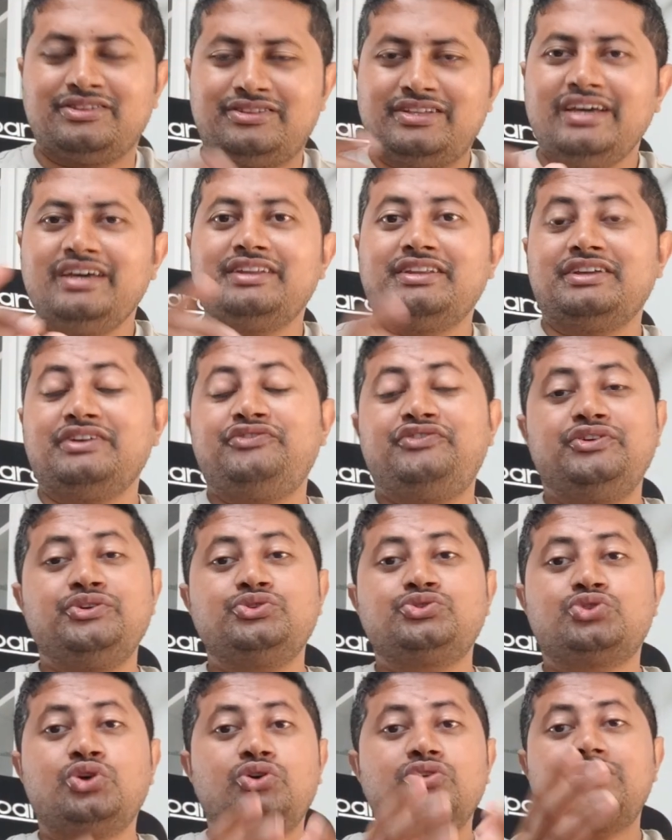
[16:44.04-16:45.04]
then if
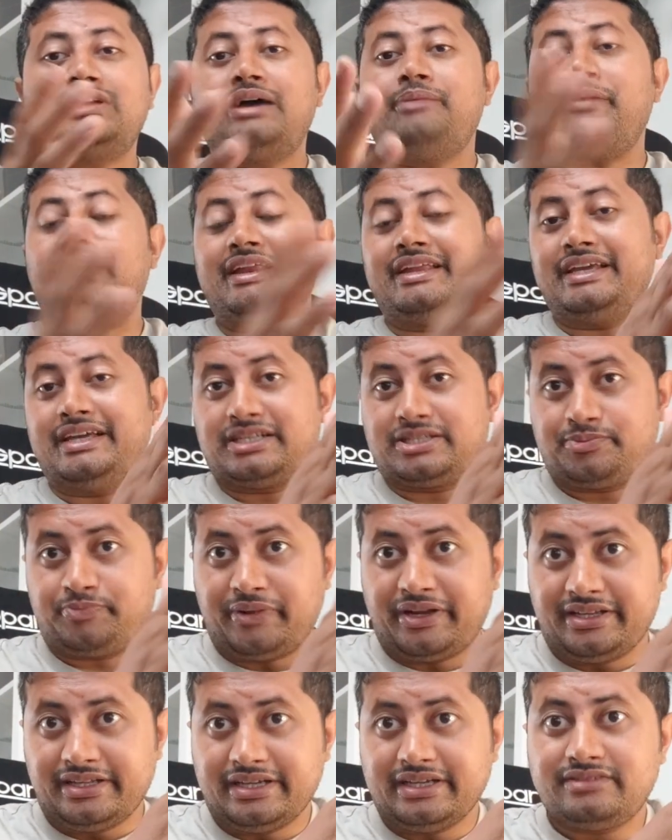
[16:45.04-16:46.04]
you don't have any
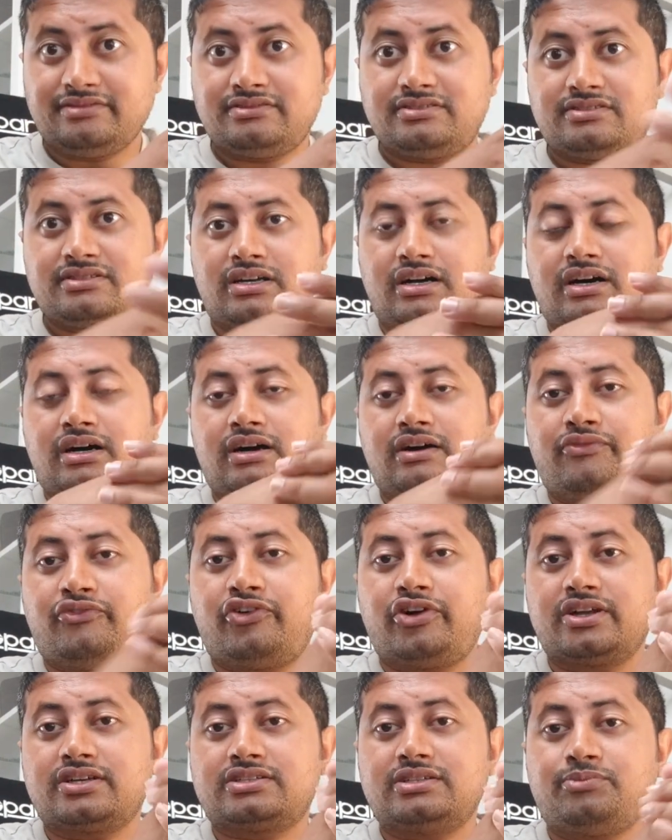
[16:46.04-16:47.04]
experience uh,
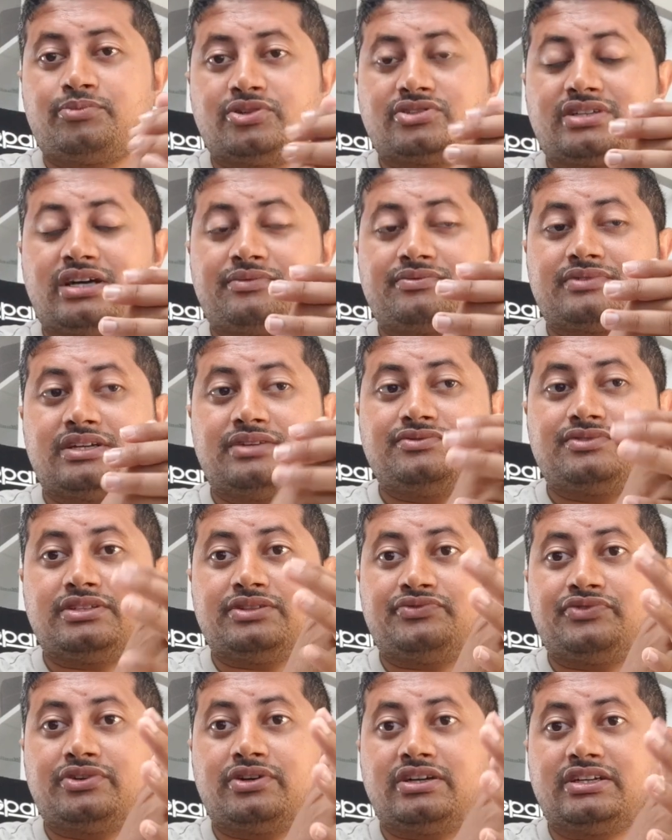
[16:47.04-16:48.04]
for example
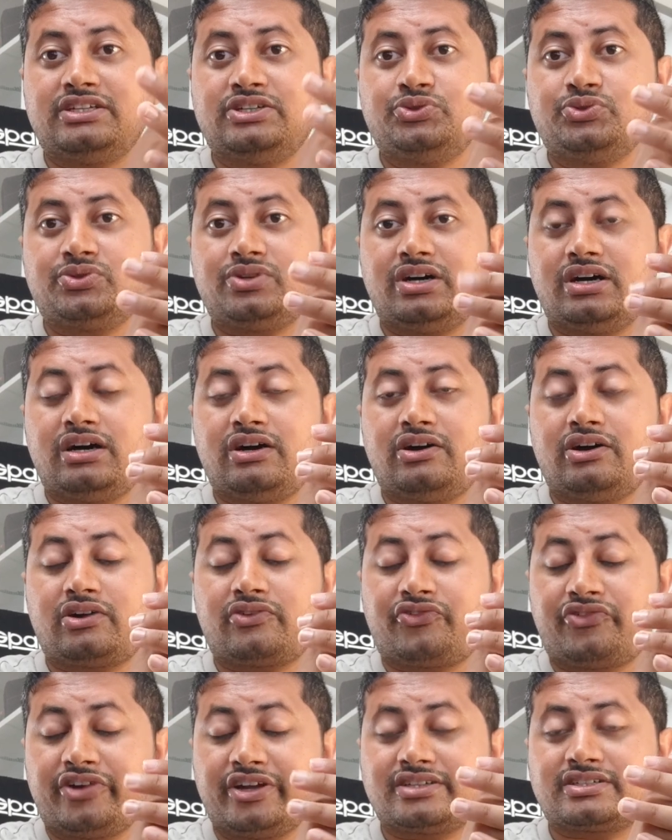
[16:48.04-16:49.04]
sometimes if you are new
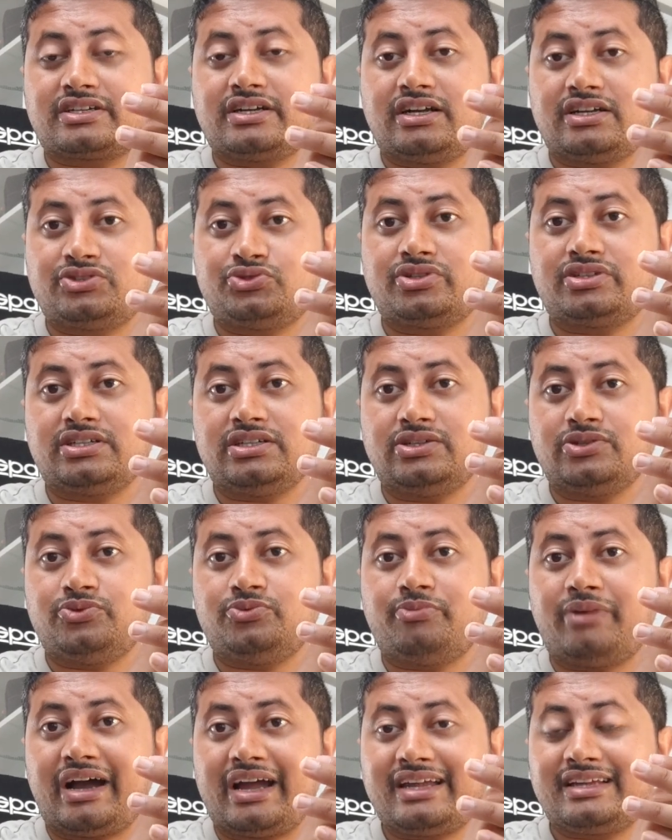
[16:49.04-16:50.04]
or uh, fresh graduate
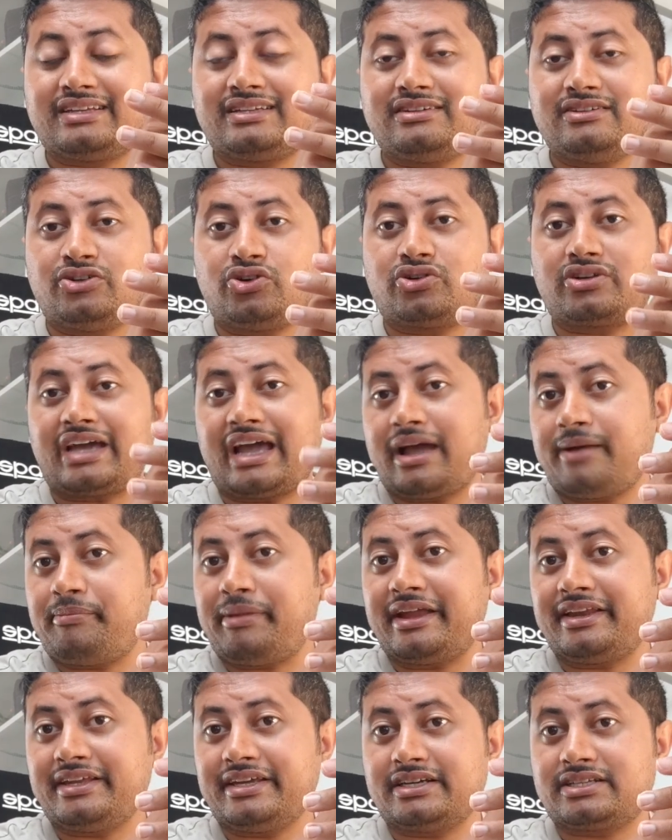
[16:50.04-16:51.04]
you might not
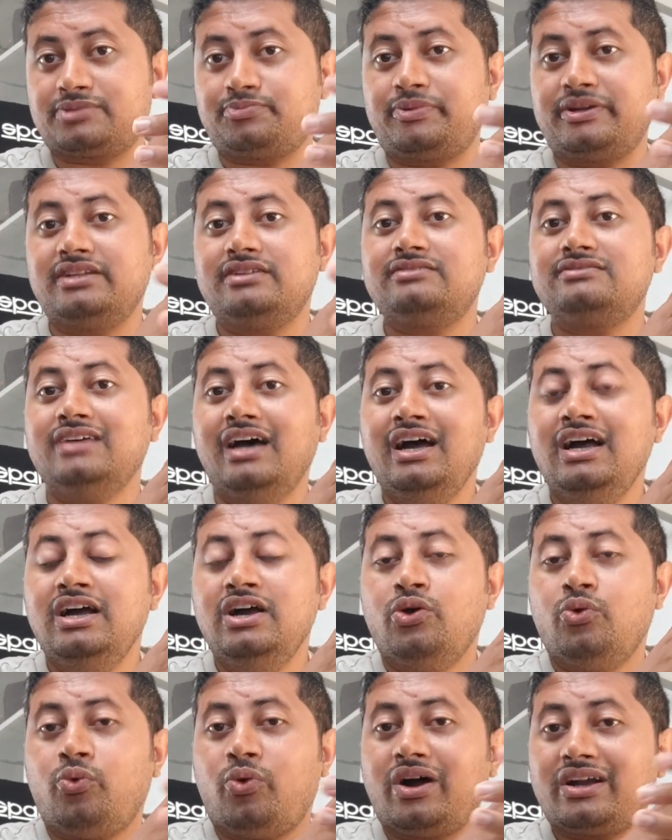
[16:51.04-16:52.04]
have any experience
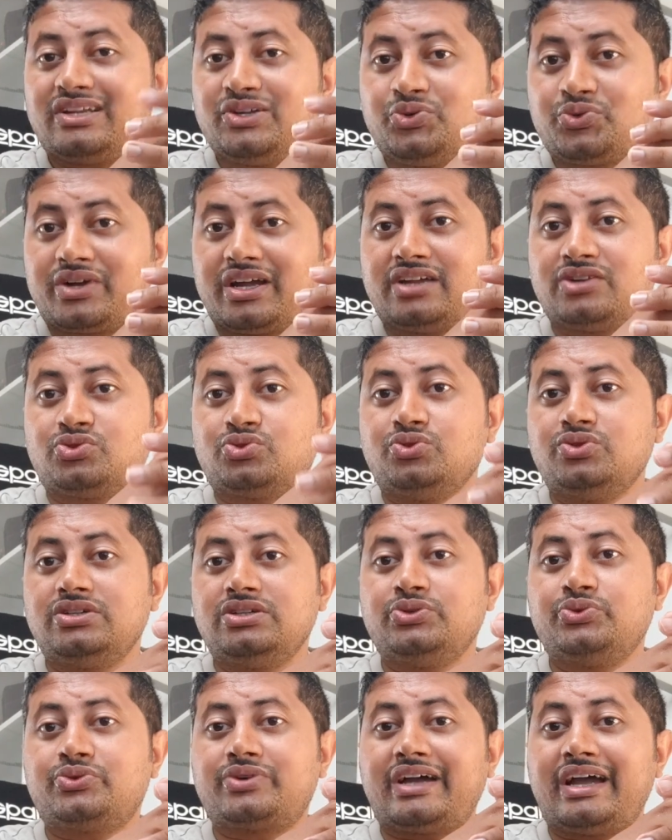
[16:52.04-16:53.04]
what you can
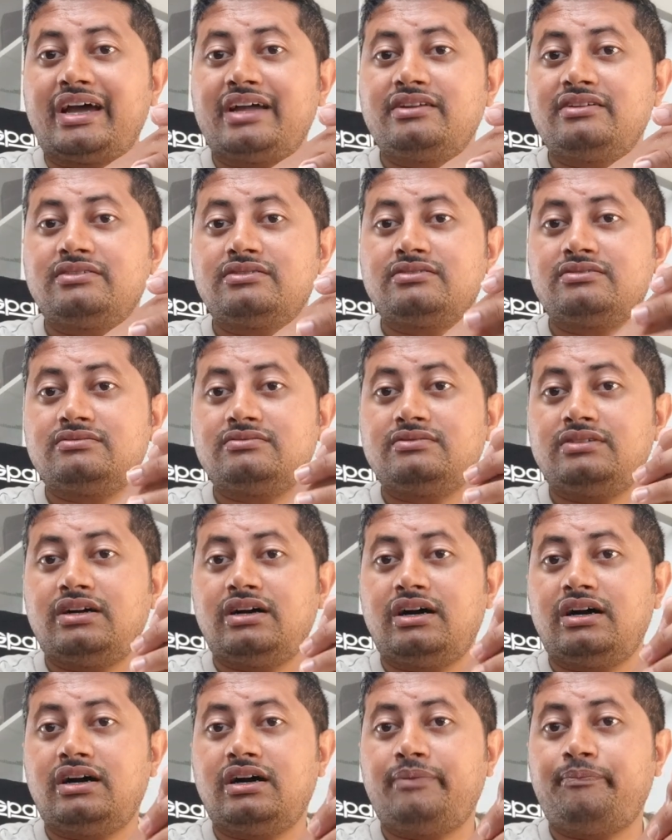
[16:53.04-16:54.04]
do you can
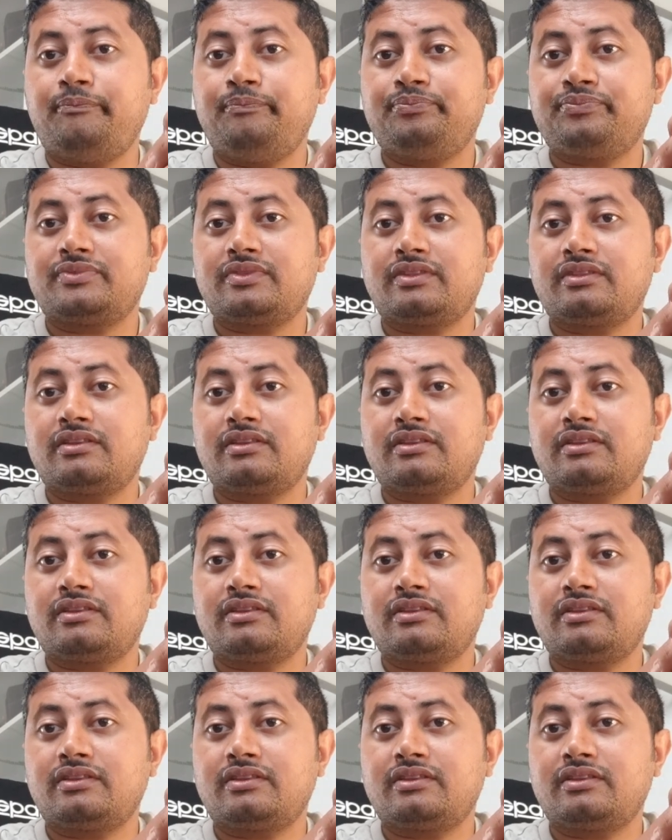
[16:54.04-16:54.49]
uh,